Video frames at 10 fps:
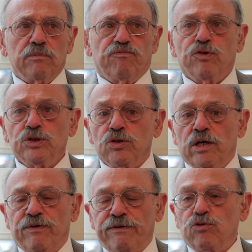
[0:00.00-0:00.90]
first
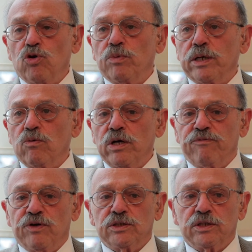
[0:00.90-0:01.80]
off, I've told my
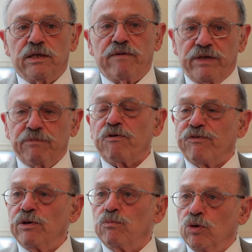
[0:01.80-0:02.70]
wife, I said, I've never
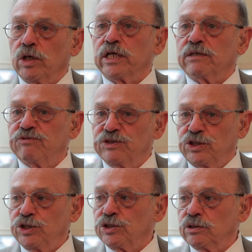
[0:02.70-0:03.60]
felt more like a
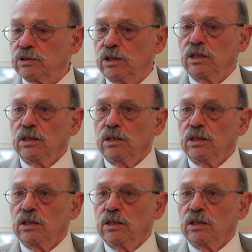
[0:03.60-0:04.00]
physician